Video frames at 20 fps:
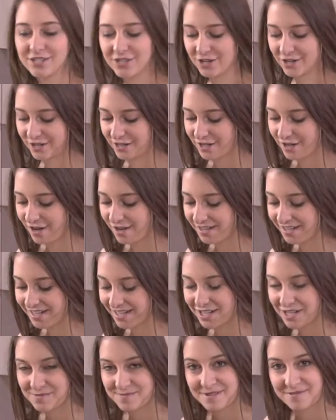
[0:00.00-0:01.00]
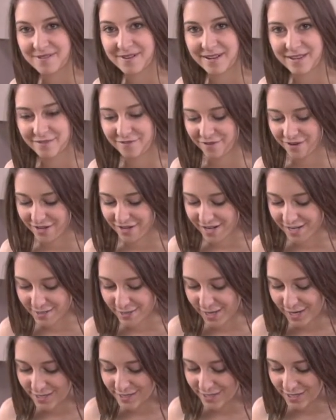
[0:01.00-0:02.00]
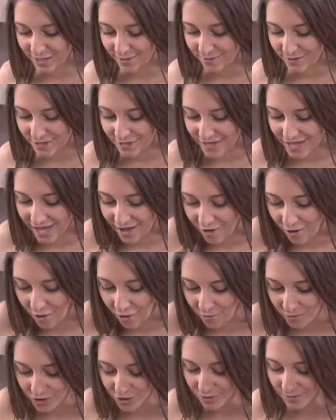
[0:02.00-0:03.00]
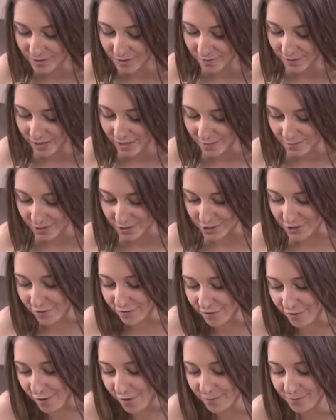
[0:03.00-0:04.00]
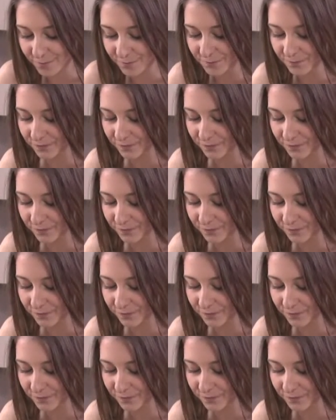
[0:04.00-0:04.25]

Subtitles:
turn it on, and it'll be ready for a nice hot dinner when you get home, which will be really wonderful.